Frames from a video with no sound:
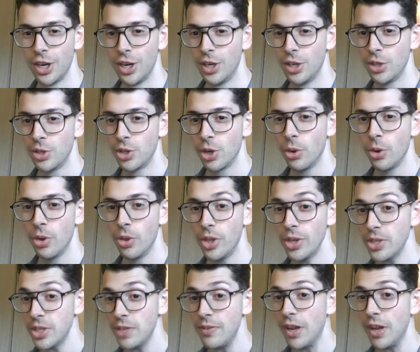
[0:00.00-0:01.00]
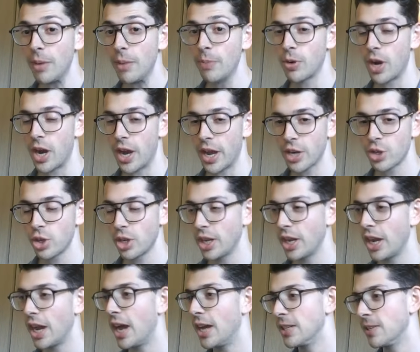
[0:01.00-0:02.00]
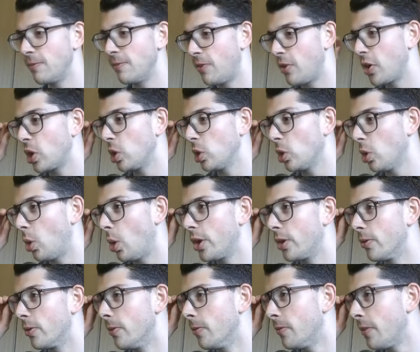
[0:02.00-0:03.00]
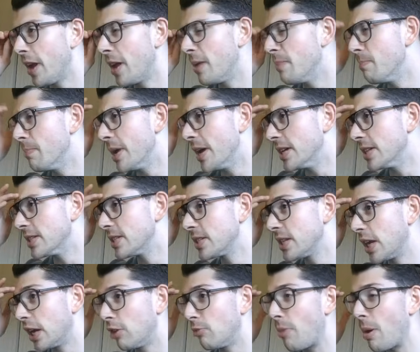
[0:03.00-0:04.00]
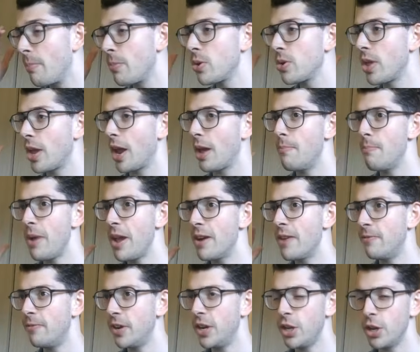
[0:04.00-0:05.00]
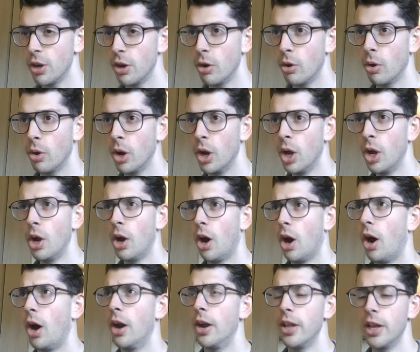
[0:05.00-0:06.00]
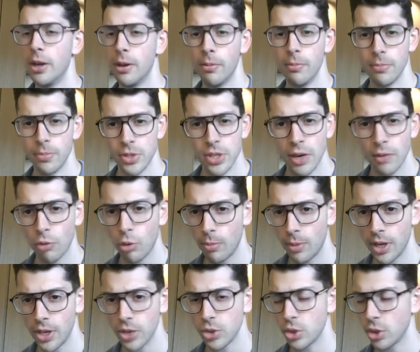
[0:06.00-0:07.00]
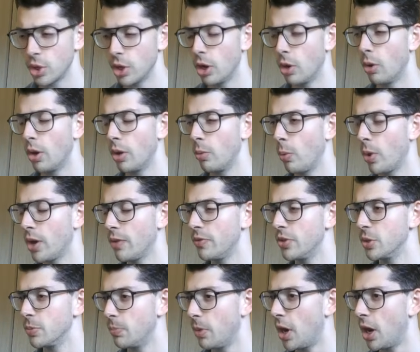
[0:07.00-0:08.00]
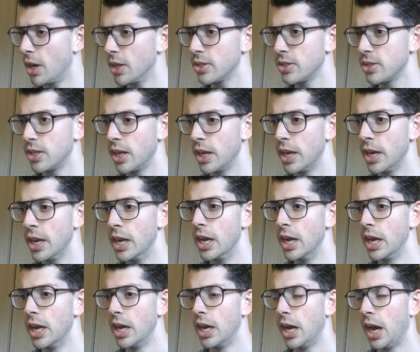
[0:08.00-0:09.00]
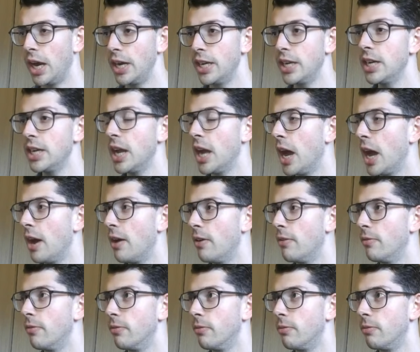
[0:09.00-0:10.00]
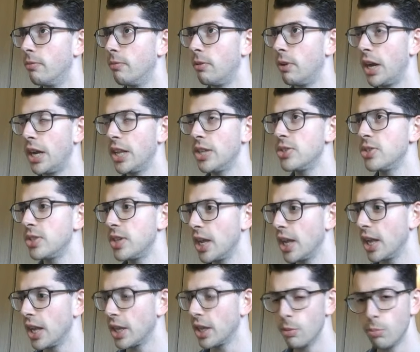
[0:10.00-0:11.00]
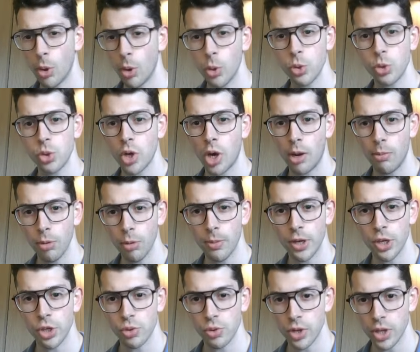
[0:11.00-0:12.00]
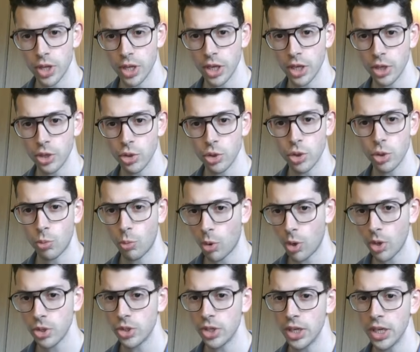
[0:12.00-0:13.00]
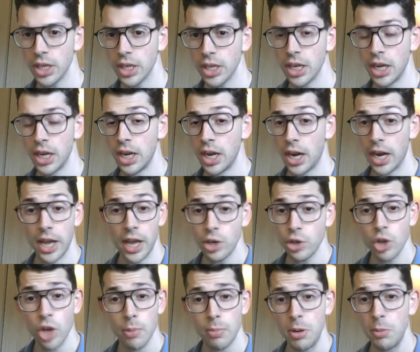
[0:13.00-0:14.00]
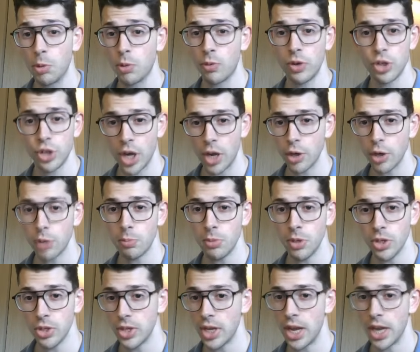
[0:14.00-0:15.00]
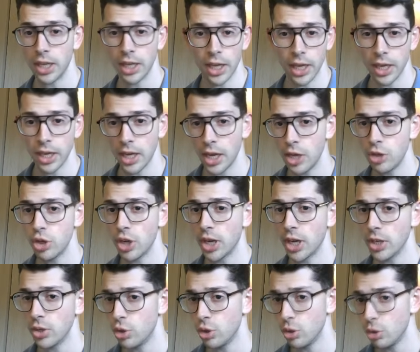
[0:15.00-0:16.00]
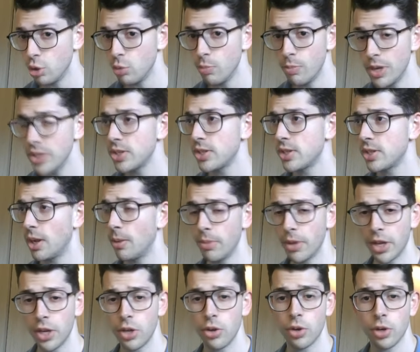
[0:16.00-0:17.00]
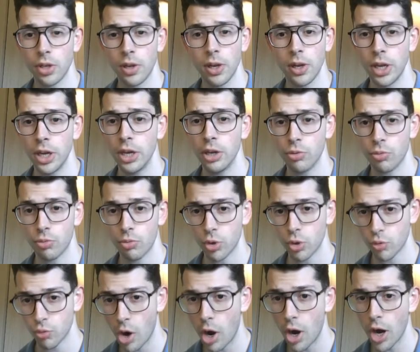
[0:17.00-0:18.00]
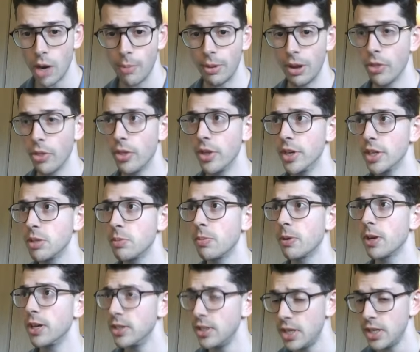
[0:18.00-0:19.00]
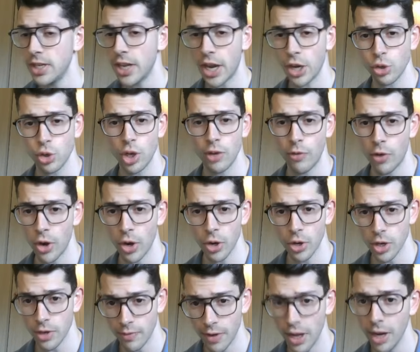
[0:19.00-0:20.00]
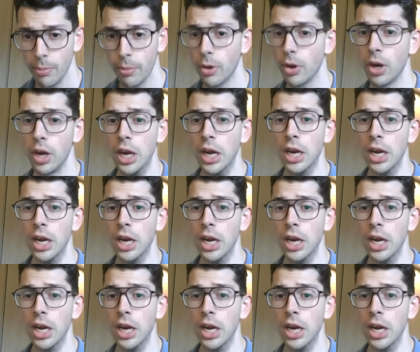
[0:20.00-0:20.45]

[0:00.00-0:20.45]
So this developer actually has a very loyal fan base, and I remember that I made a video on him several months ago on one of his bots, and I didn't say like the most complimentary things towards it. And I actually had people reach out to me saying like, hey Cengiz, you missed something. You're wrong about this, because he's actually a very good developer.